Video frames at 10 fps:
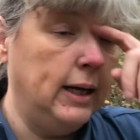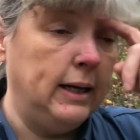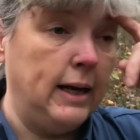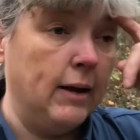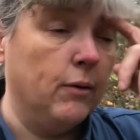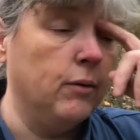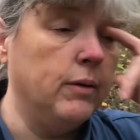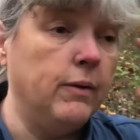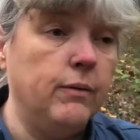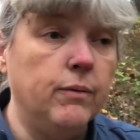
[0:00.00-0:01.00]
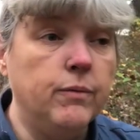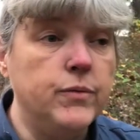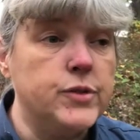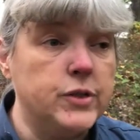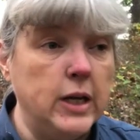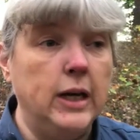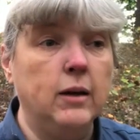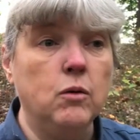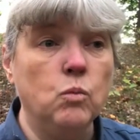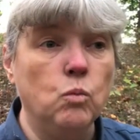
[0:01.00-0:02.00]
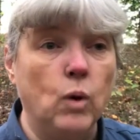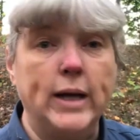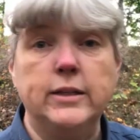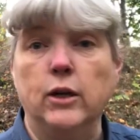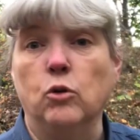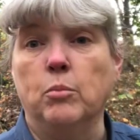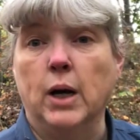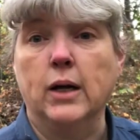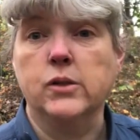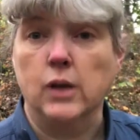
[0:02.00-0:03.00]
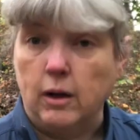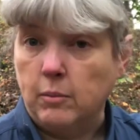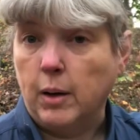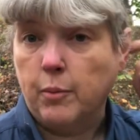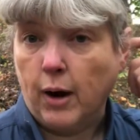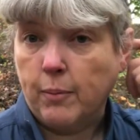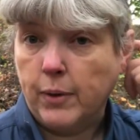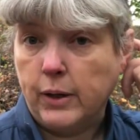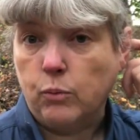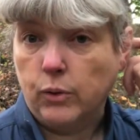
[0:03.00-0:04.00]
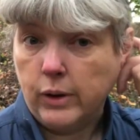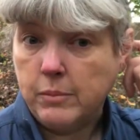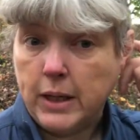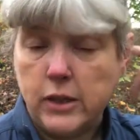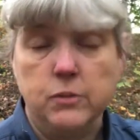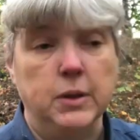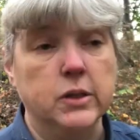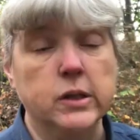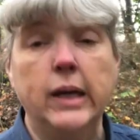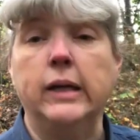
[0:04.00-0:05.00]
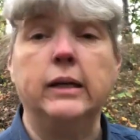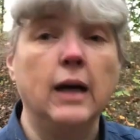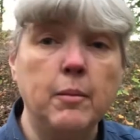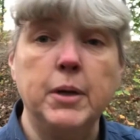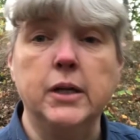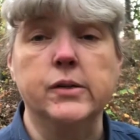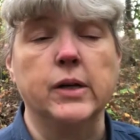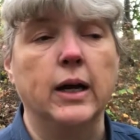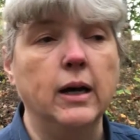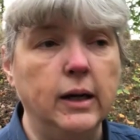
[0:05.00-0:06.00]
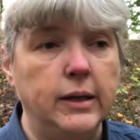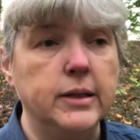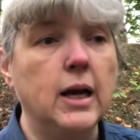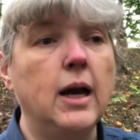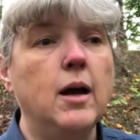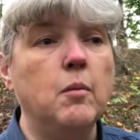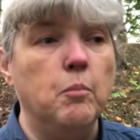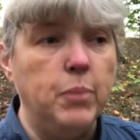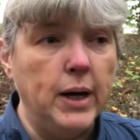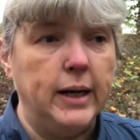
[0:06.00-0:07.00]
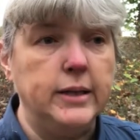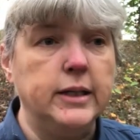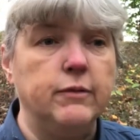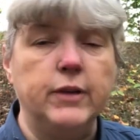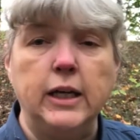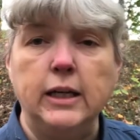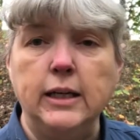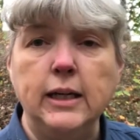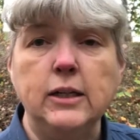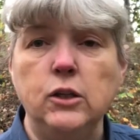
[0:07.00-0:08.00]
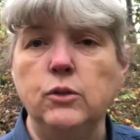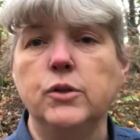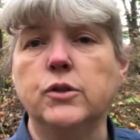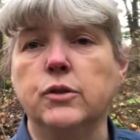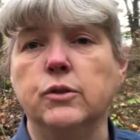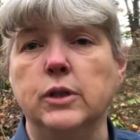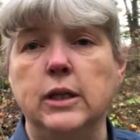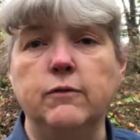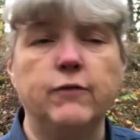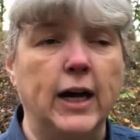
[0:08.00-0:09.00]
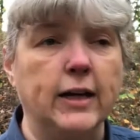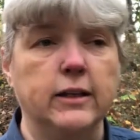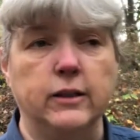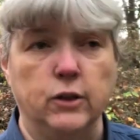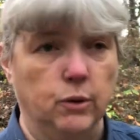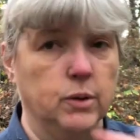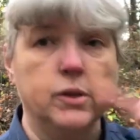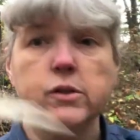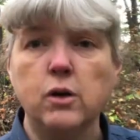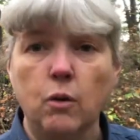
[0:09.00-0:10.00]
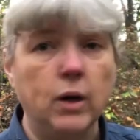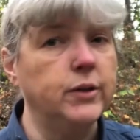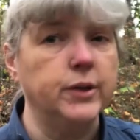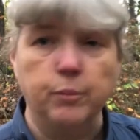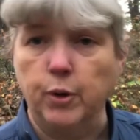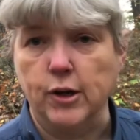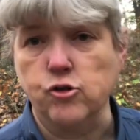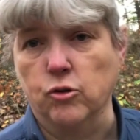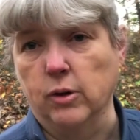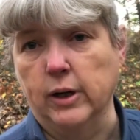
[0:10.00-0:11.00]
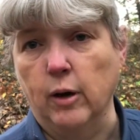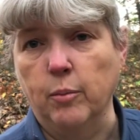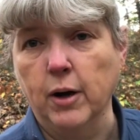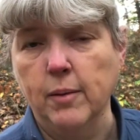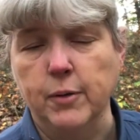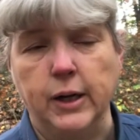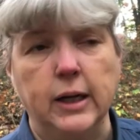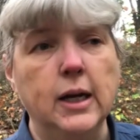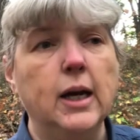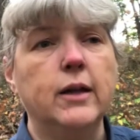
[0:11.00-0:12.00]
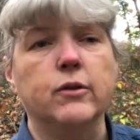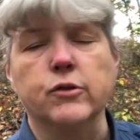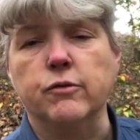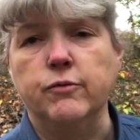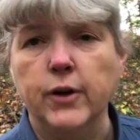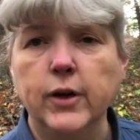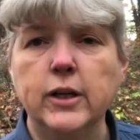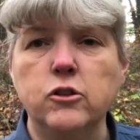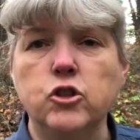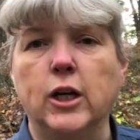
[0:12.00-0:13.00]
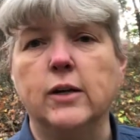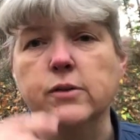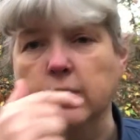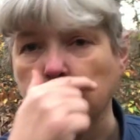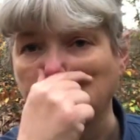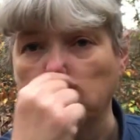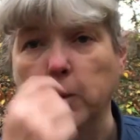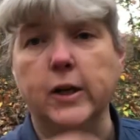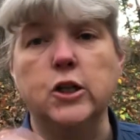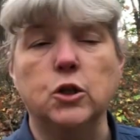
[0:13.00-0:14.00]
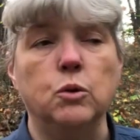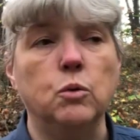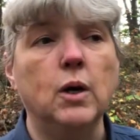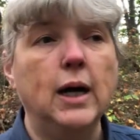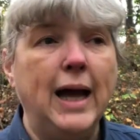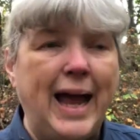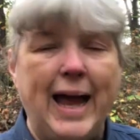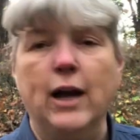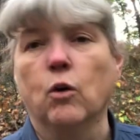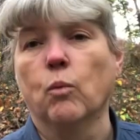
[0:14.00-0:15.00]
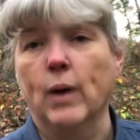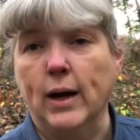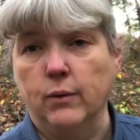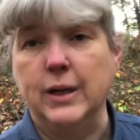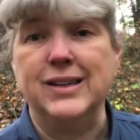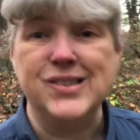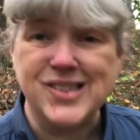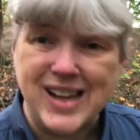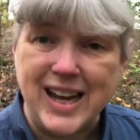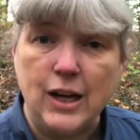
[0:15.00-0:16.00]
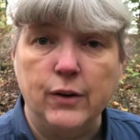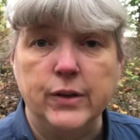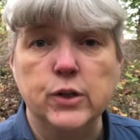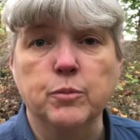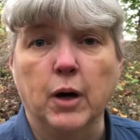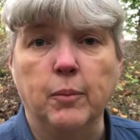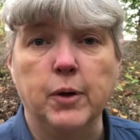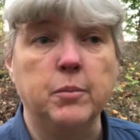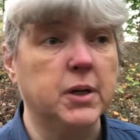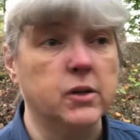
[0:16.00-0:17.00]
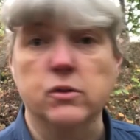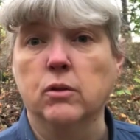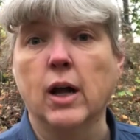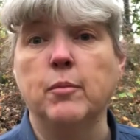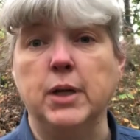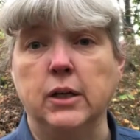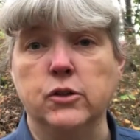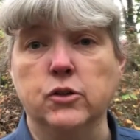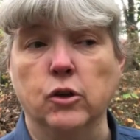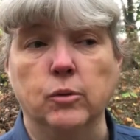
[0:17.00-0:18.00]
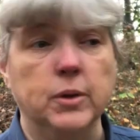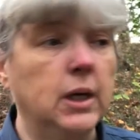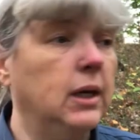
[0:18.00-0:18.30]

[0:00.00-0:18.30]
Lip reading: Now, seeing whitetail bucks on my property really makes me excited, not because I hunt, but if they get used to the fact that there is no hunting pressure on our property, there's a very good chance that they're going to hang around and stay on this property because they're not being disturbed.